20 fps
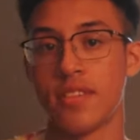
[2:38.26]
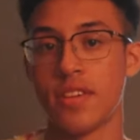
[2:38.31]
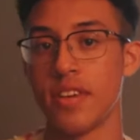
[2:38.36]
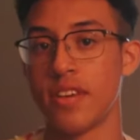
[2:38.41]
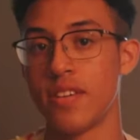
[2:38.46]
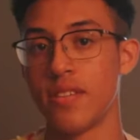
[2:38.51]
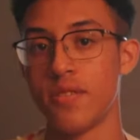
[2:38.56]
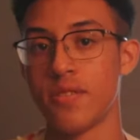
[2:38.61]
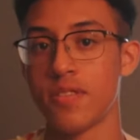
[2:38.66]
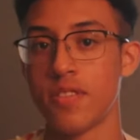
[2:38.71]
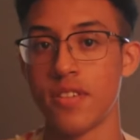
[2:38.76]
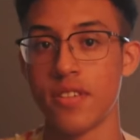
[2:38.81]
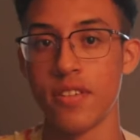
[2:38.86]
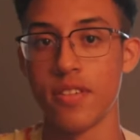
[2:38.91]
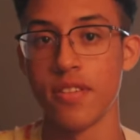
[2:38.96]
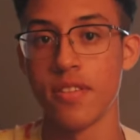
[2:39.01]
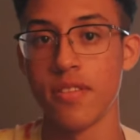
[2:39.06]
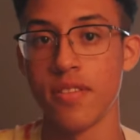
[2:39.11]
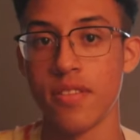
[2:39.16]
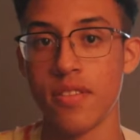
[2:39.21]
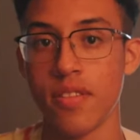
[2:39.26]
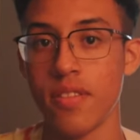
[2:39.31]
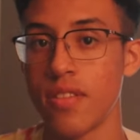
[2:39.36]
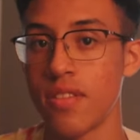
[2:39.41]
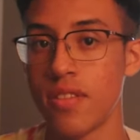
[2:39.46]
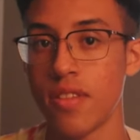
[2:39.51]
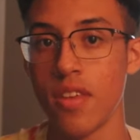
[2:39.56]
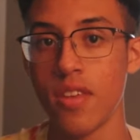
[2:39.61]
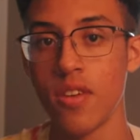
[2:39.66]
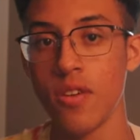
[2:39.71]
to get used to
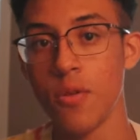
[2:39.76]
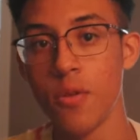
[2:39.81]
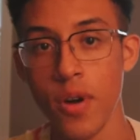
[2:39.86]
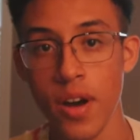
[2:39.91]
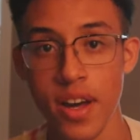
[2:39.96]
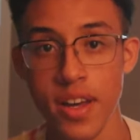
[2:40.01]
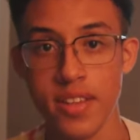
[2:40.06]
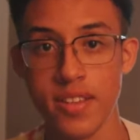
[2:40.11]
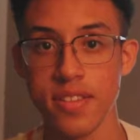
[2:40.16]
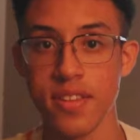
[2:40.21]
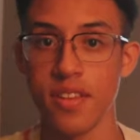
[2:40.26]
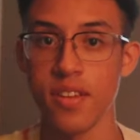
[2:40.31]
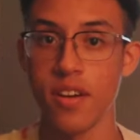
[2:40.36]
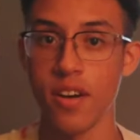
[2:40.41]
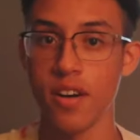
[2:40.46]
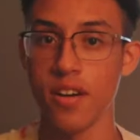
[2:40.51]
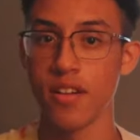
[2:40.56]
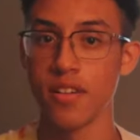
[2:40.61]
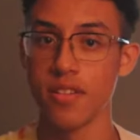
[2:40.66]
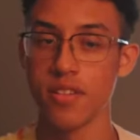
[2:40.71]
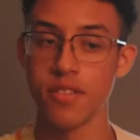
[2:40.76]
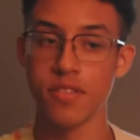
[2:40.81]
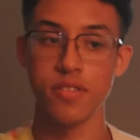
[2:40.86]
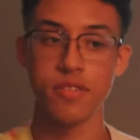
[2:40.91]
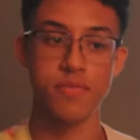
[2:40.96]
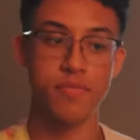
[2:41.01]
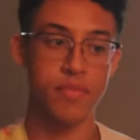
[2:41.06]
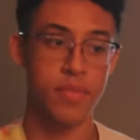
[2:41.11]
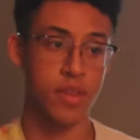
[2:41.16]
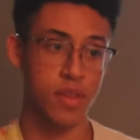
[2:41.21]
the US and college.
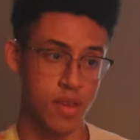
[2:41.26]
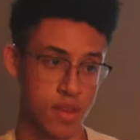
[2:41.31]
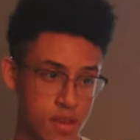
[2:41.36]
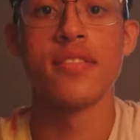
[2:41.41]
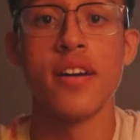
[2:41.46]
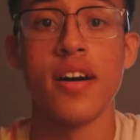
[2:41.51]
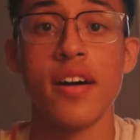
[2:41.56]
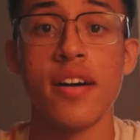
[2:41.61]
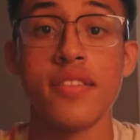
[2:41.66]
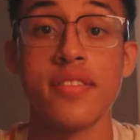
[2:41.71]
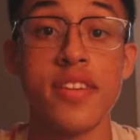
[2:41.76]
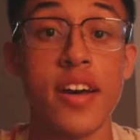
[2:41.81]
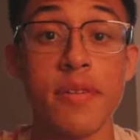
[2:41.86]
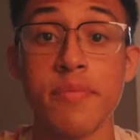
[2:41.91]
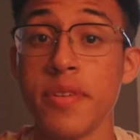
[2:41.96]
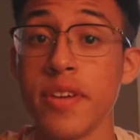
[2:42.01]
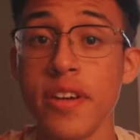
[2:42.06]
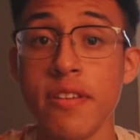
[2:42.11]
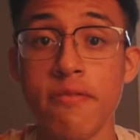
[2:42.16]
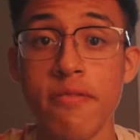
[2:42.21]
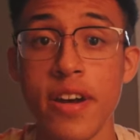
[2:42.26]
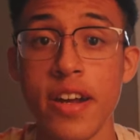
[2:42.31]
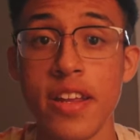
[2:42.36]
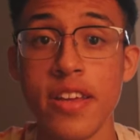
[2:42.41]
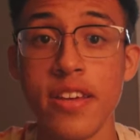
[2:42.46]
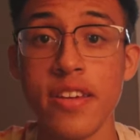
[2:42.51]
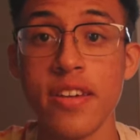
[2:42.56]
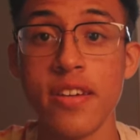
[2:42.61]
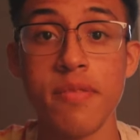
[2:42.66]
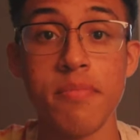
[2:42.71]
Uh, time to get
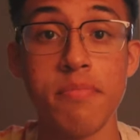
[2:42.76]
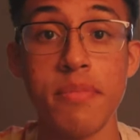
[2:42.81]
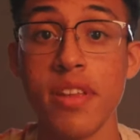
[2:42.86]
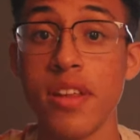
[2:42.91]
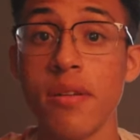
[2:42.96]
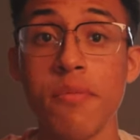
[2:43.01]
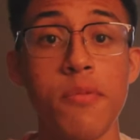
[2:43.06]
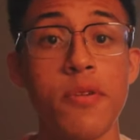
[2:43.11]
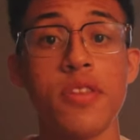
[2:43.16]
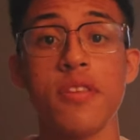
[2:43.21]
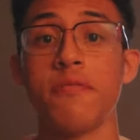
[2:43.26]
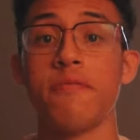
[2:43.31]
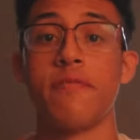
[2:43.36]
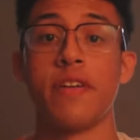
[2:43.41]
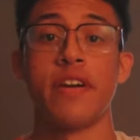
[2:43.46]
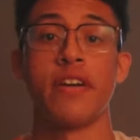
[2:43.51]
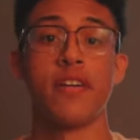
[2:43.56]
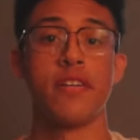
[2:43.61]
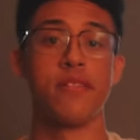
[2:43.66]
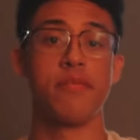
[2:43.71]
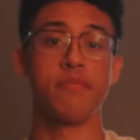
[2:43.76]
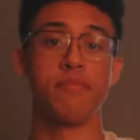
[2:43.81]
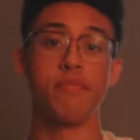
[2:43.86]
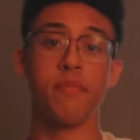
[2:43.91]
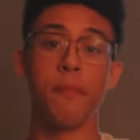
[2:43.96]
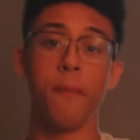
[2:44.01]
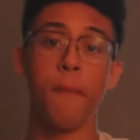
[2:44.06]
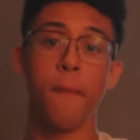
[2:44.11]
ready, meet up with the fam.